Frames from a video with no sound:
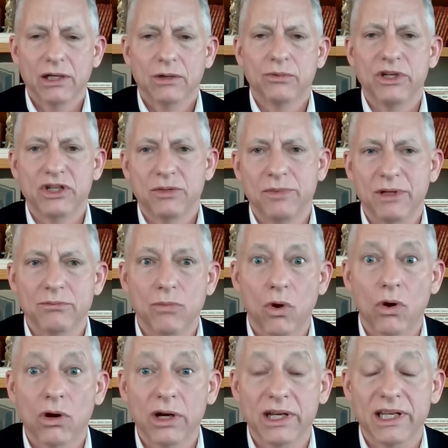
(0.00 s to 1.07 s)
We should be
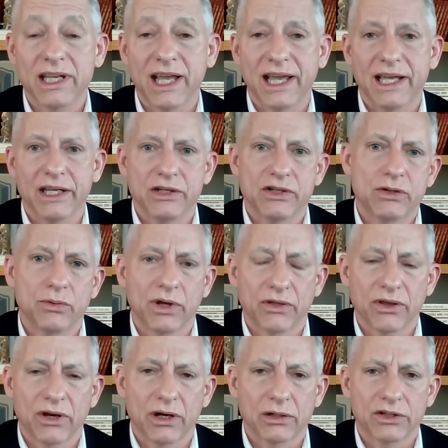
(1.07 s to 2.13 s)
more engaged
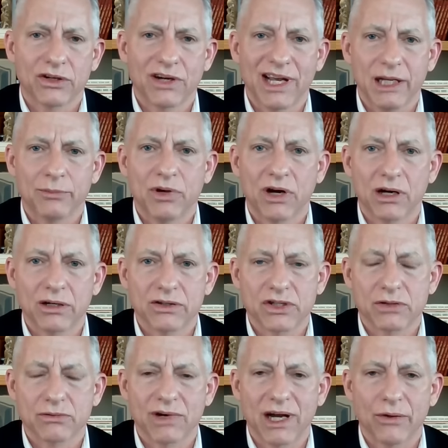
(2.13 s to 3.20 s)
with our trading partners
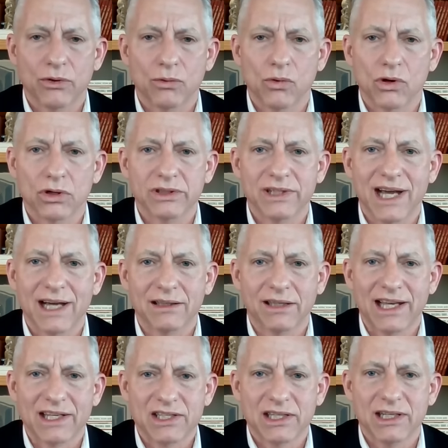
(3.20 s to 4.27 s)
around the world, not
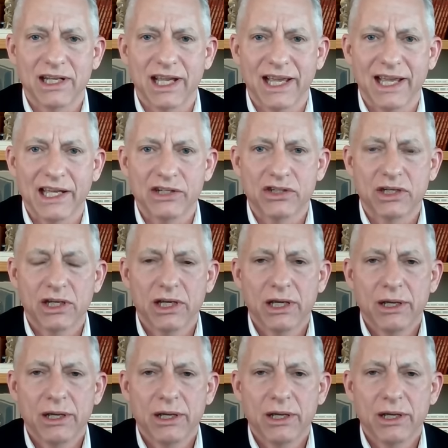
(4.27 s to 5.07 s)
less engaged,